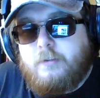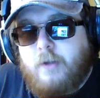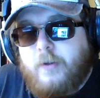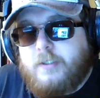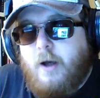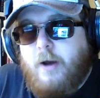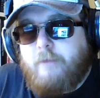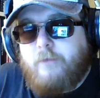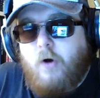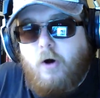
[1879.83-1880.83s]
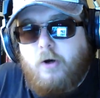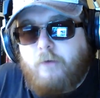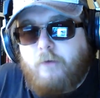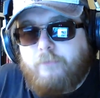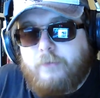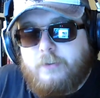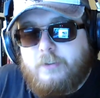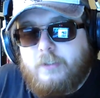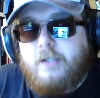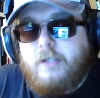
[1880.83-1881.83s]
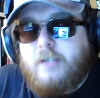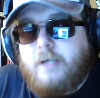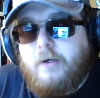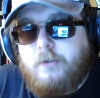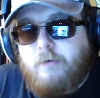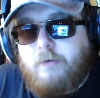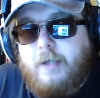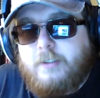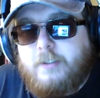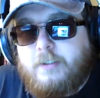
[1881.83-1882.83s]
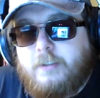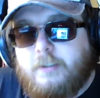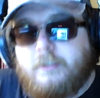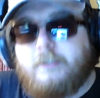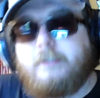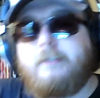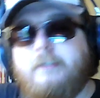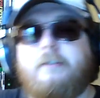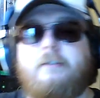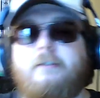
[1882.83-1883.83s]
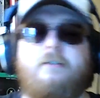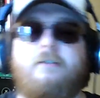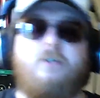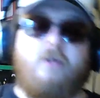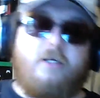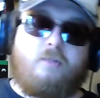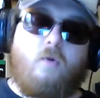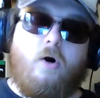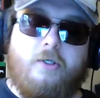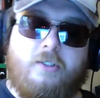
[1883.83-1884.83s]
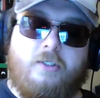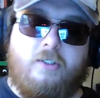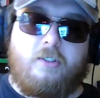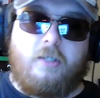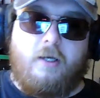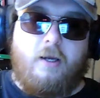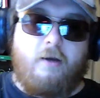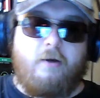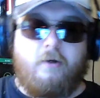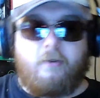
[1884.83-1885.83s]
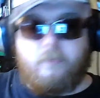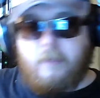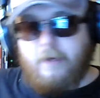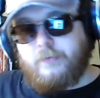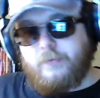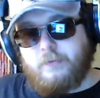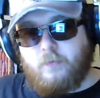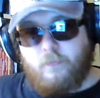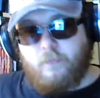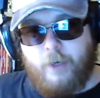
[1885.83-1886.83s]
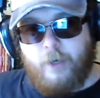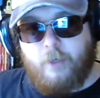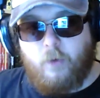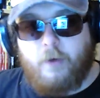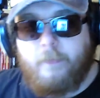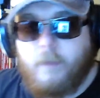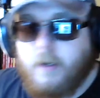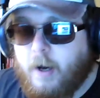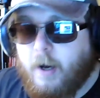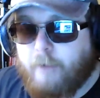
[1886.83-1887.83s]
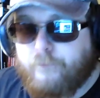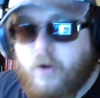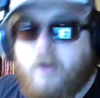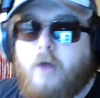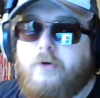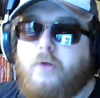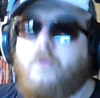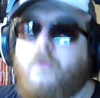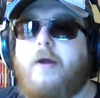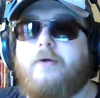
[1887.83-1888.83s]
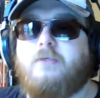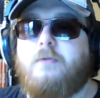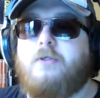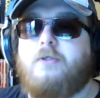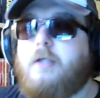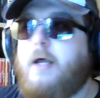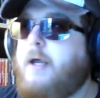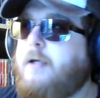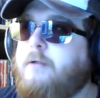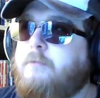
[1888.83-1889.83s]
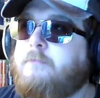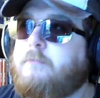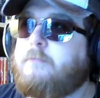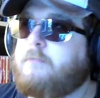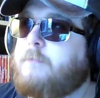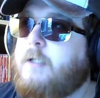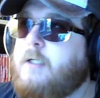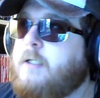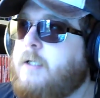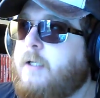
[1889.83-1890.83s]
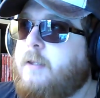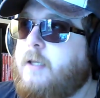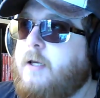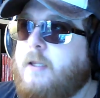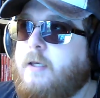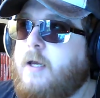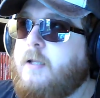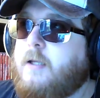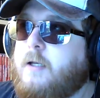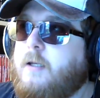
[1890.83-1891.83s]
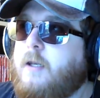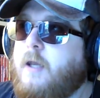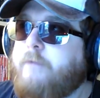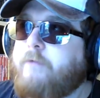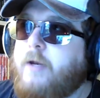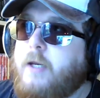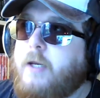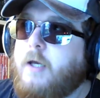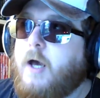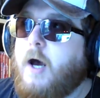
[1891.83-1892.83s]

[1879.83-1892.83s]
Though it's kind of not a conference, the Nintendo Direct. So this was, oh wow, this was a weird one. Front loaded with announcements, and then a thing at the end that never ended.